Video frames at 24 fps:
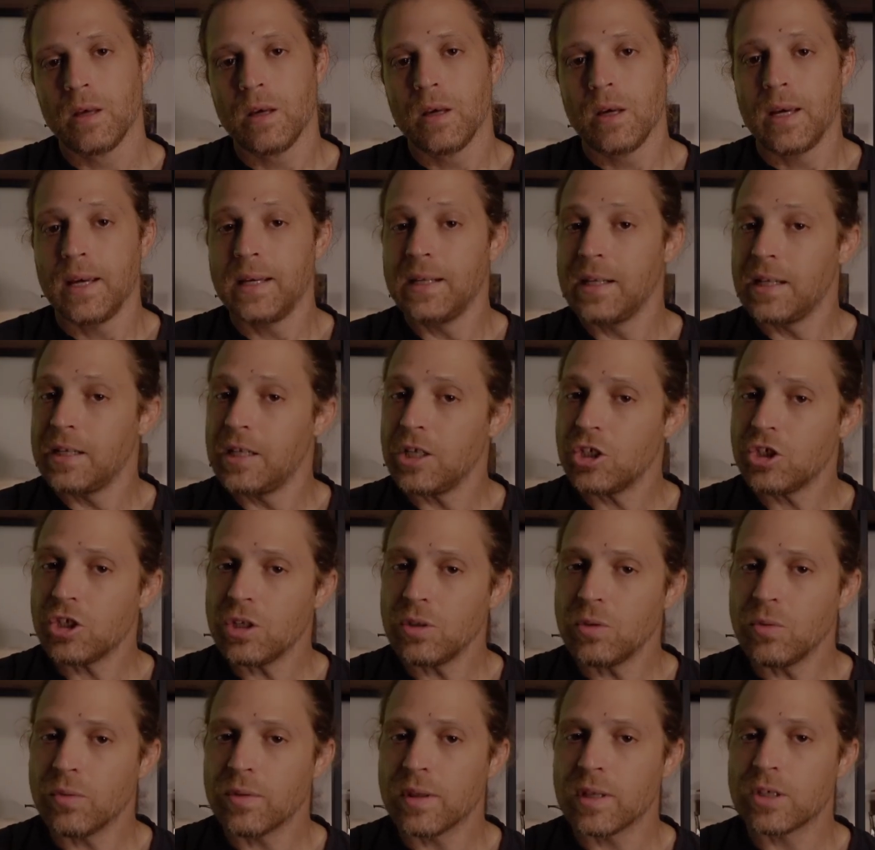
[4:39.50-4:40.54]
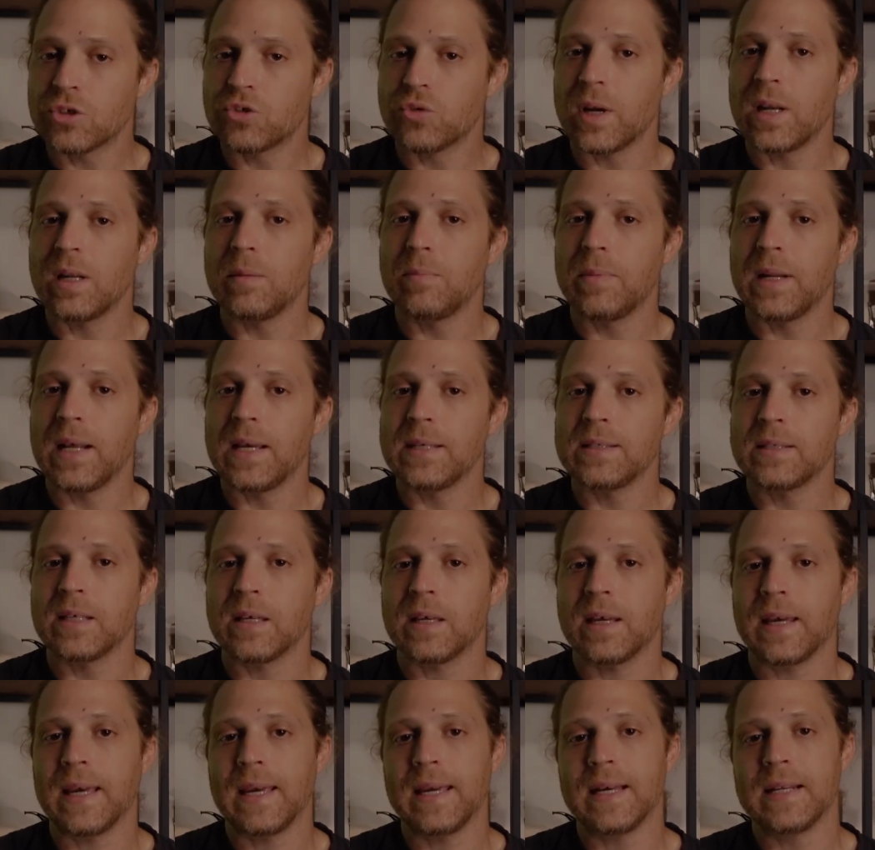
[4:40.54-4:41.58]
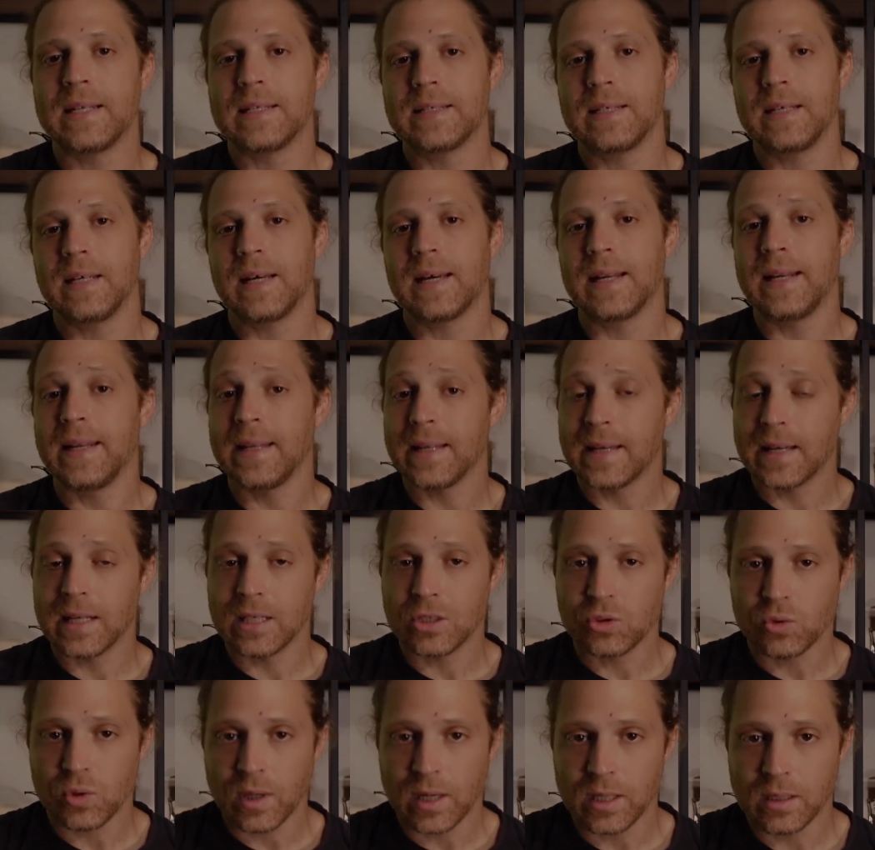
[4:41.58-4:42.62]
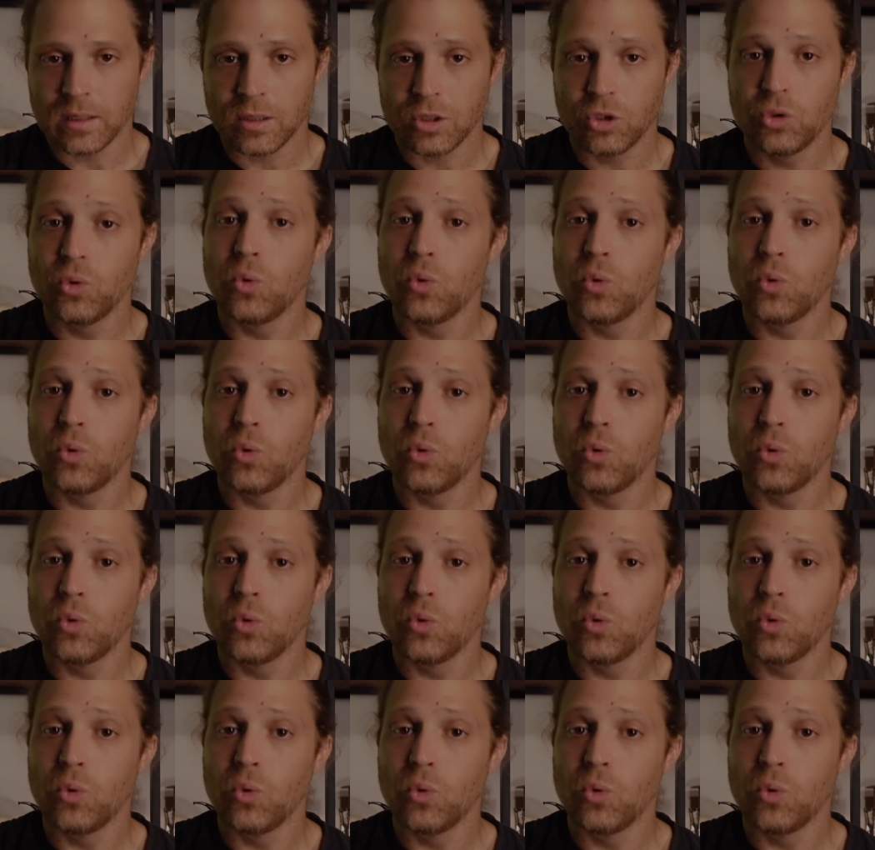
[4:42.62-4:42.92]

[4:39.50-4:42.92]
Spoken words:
In addition to the TRAILBLAZER-ALZ clinical trial,